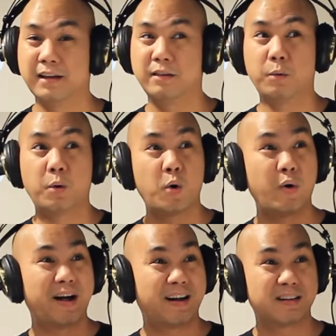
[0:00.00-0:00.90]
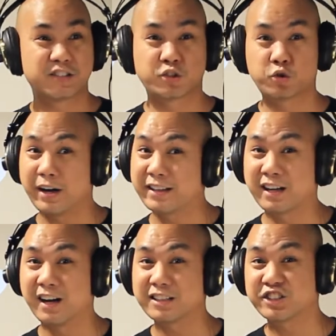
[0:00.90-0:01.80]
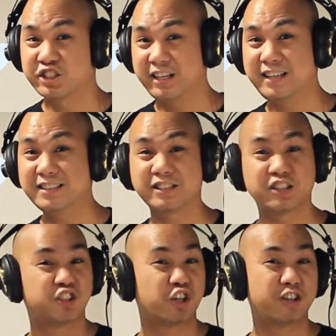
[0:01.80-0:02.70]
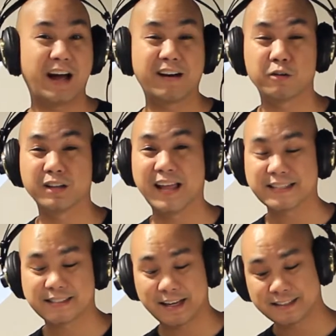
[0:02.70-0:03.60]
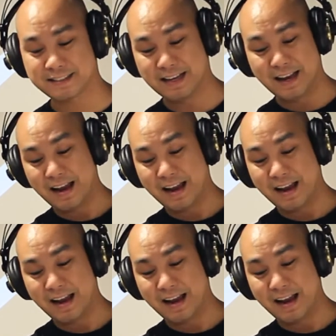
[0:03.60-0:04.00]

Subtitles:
They were wearing straight cut jeans and Giordano classics.